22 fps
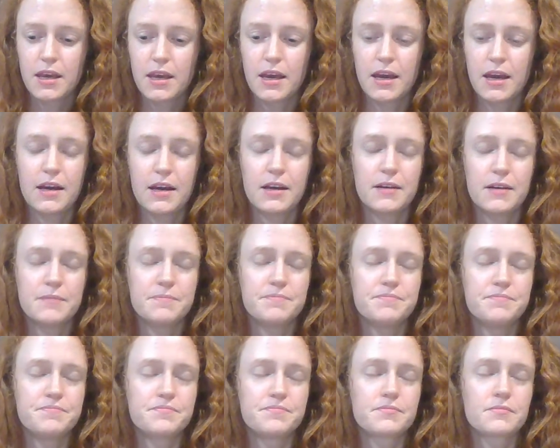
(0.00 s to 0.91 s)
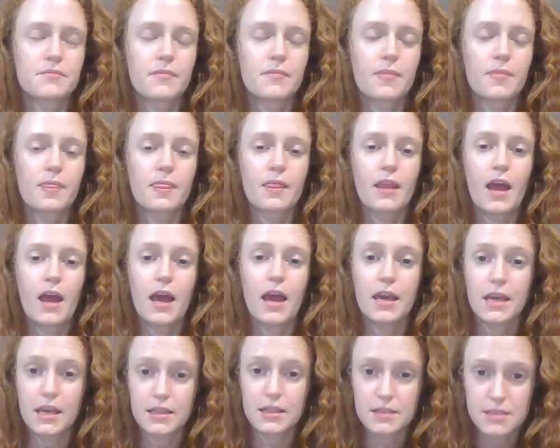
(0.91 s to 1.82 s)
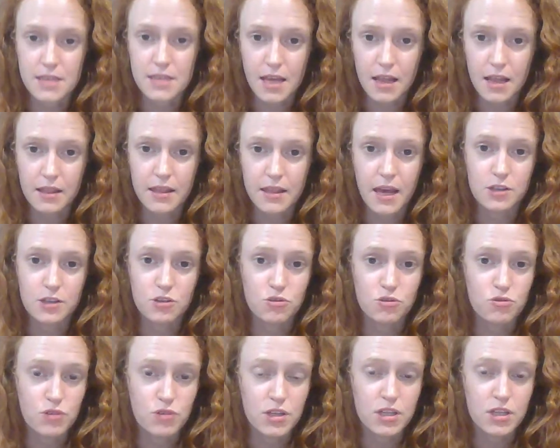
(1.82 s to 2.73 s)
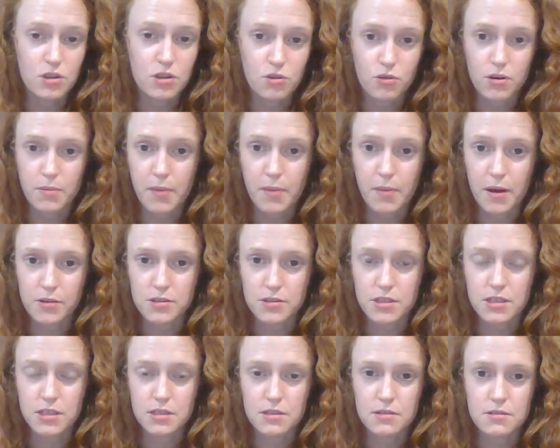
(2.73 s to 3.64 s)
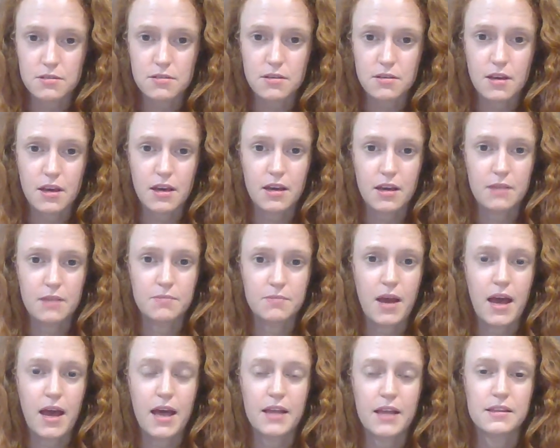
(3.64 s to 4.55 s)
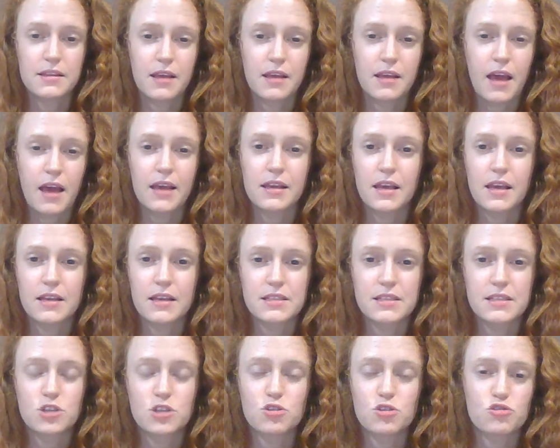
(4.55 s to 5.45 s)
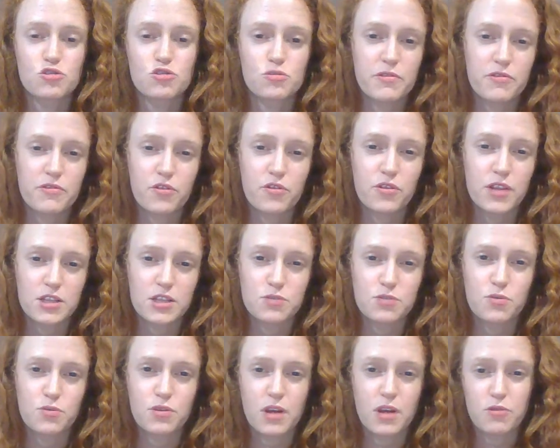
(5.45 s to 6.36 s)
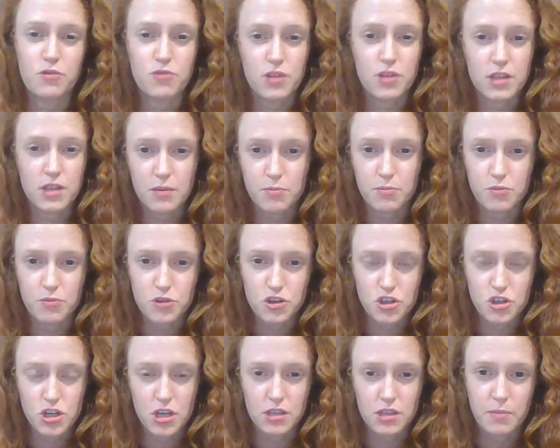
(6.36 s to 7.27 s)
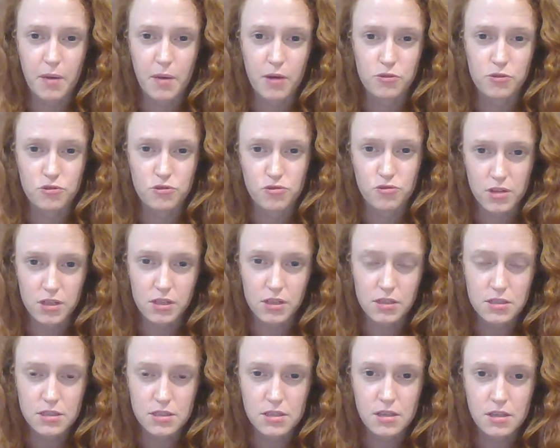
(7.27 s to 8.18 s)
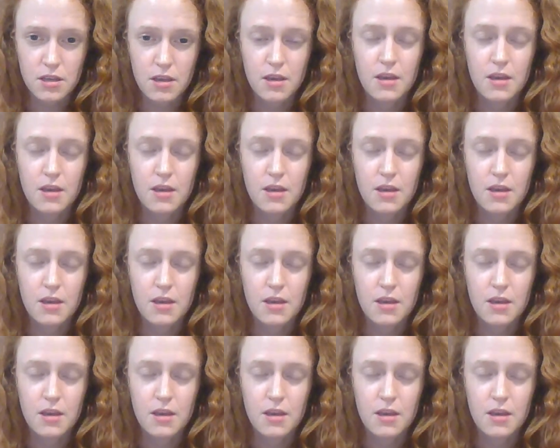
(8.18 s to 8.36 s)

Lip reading: Um, I can tell that you really thought about it, and as I told you before, that's what I really appreciate about riddles.